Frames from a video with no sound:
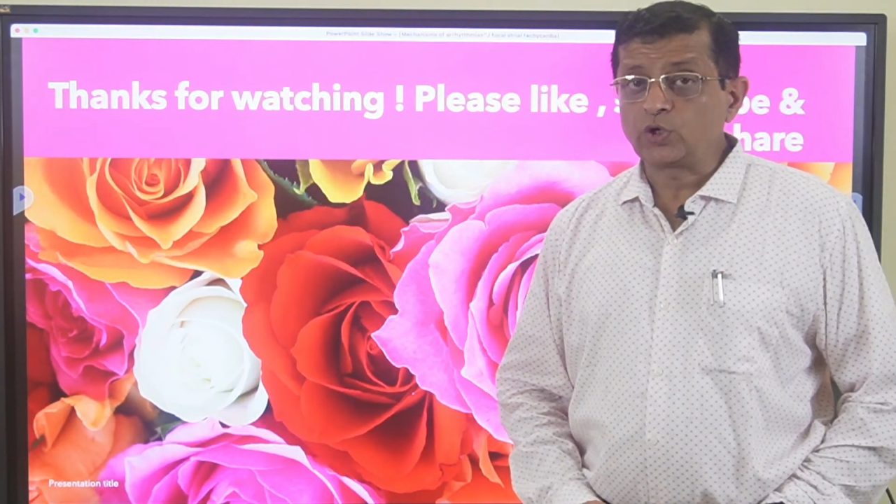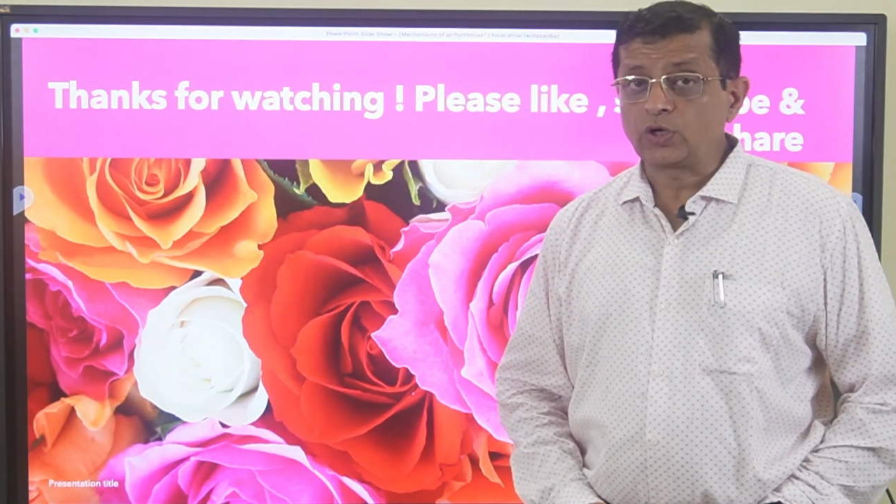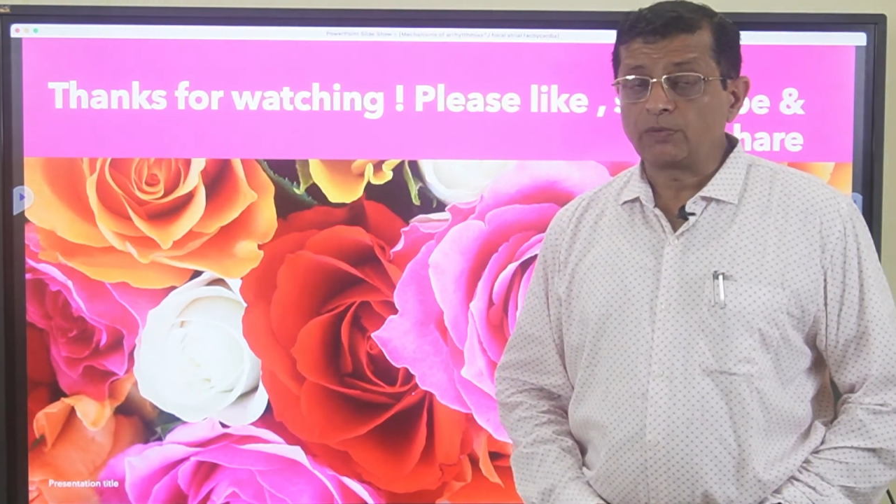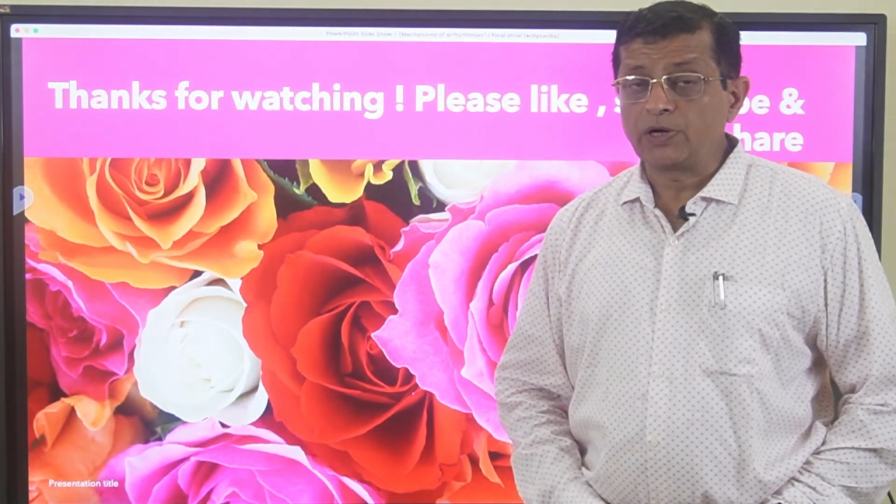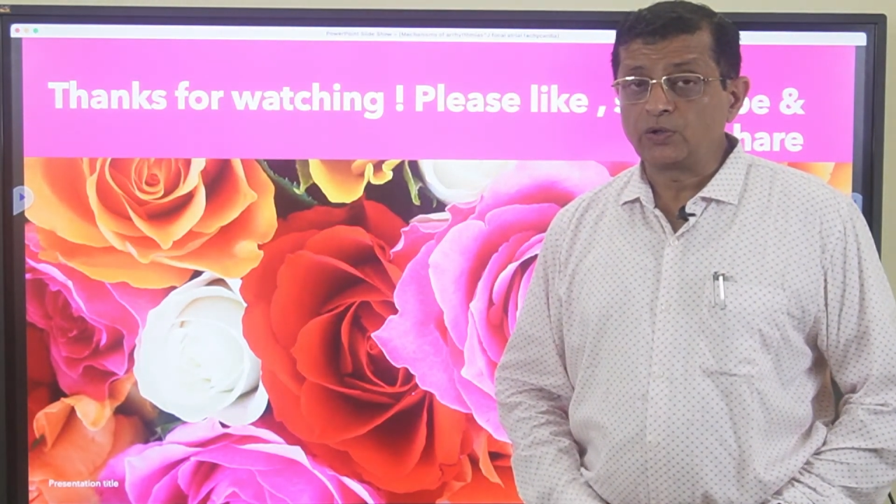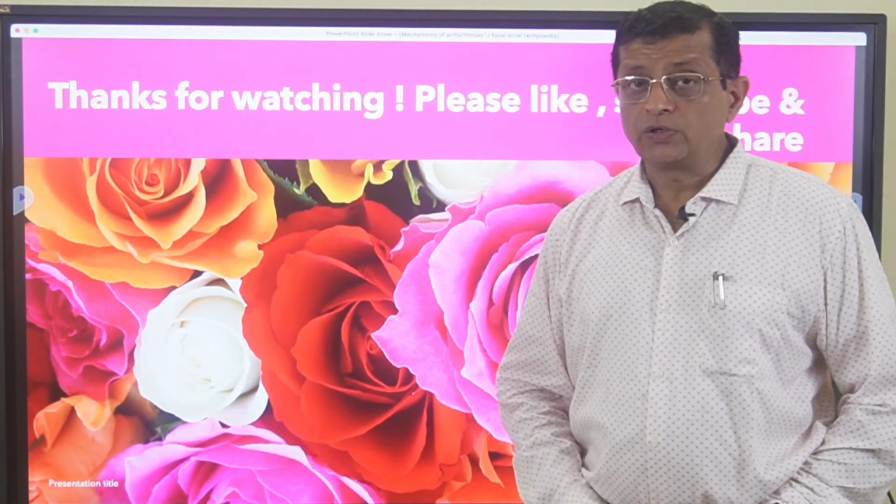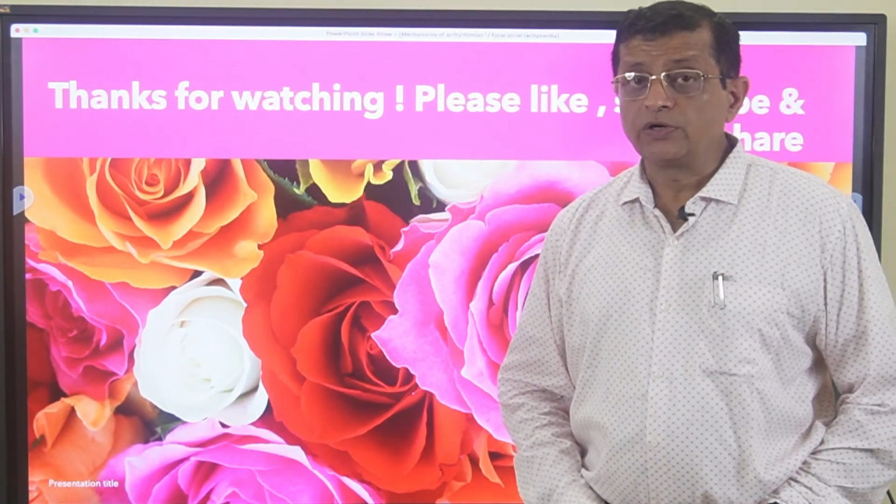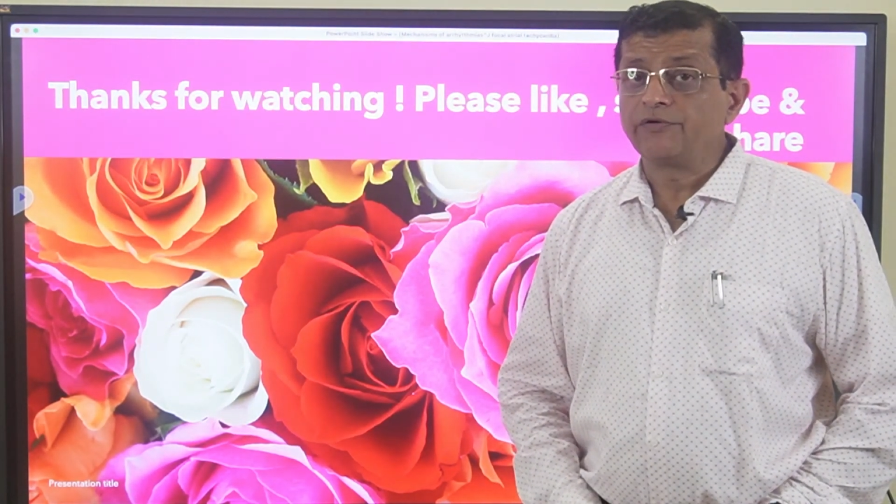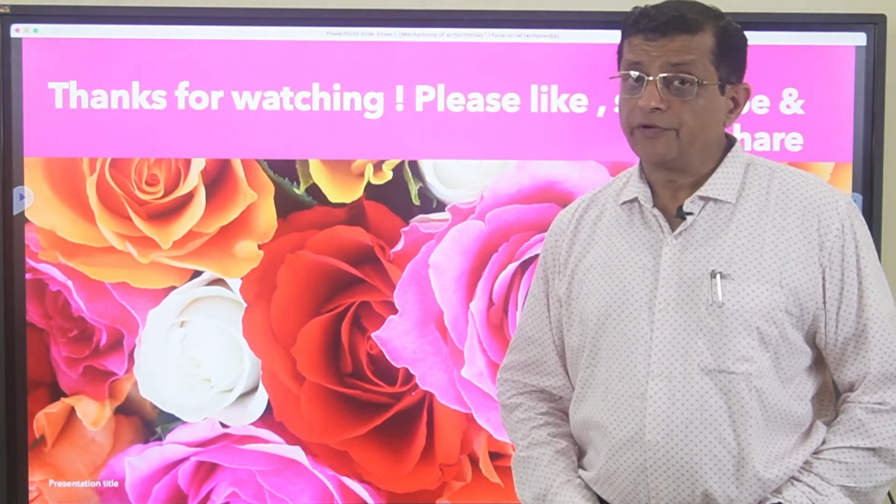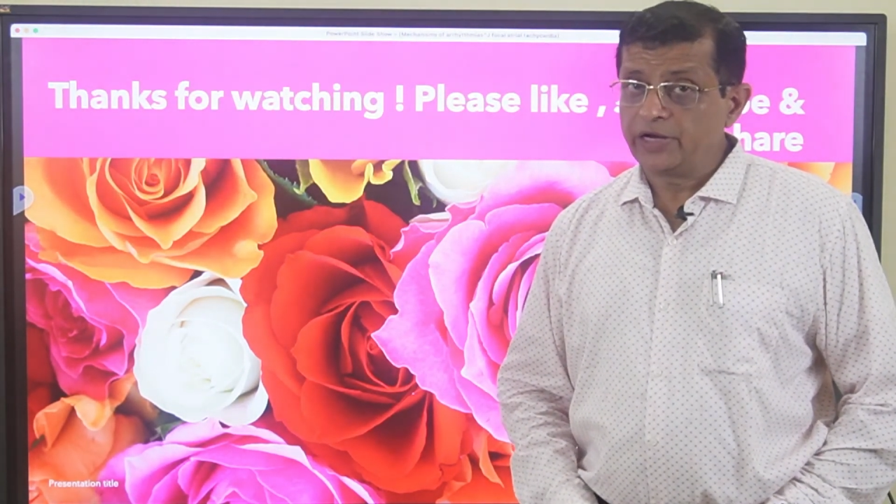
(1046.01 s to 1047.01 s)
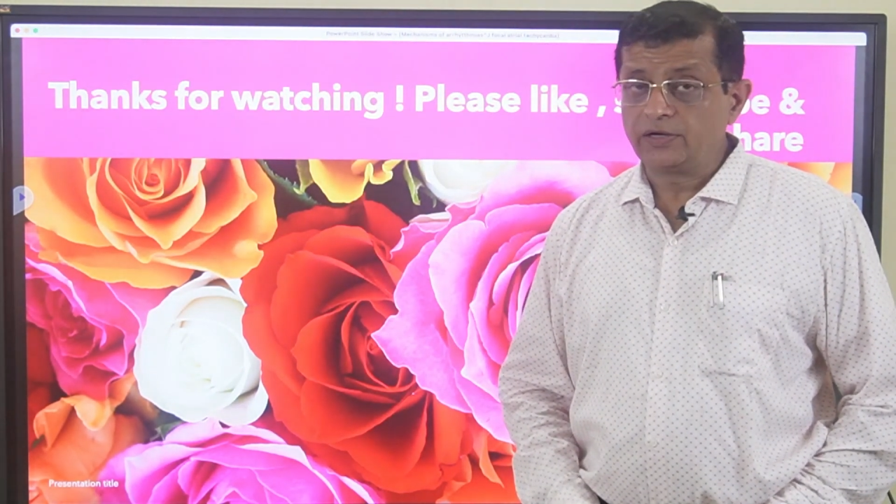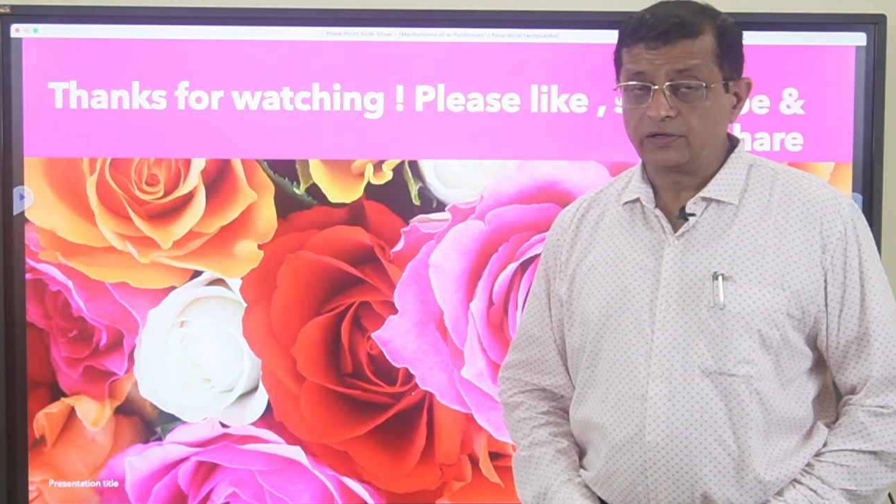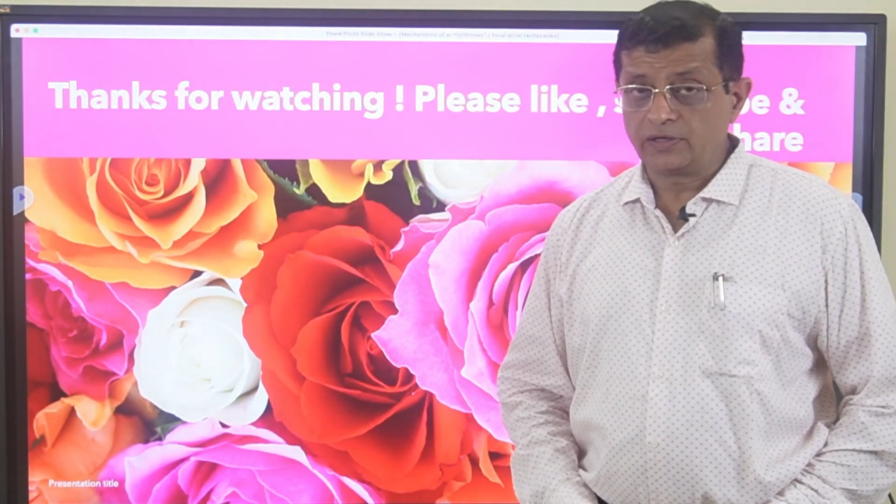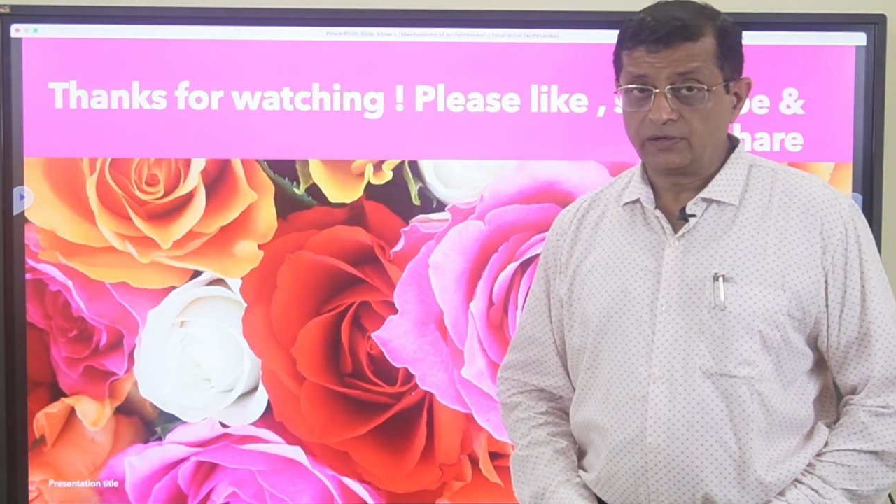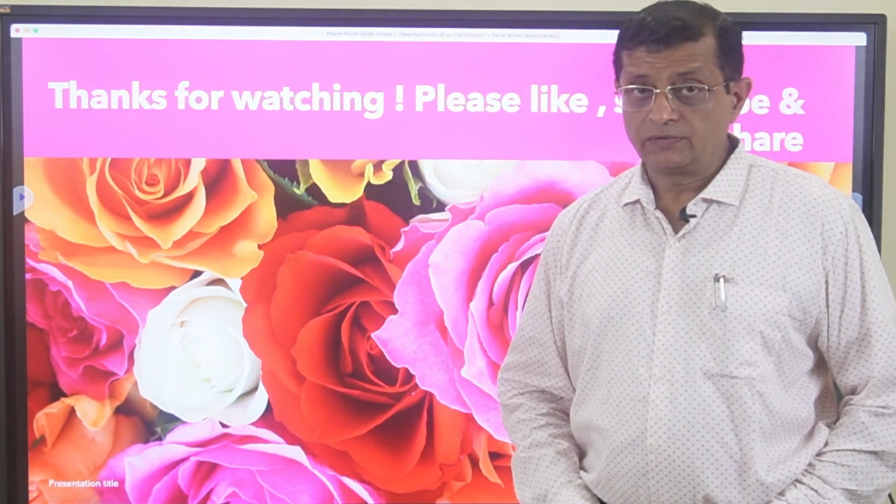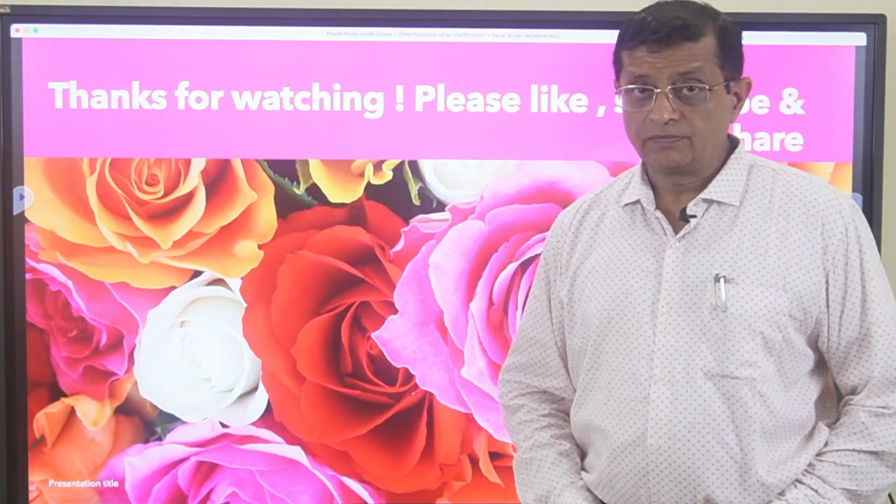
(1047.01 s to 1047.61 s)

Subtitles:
talk about re-entry.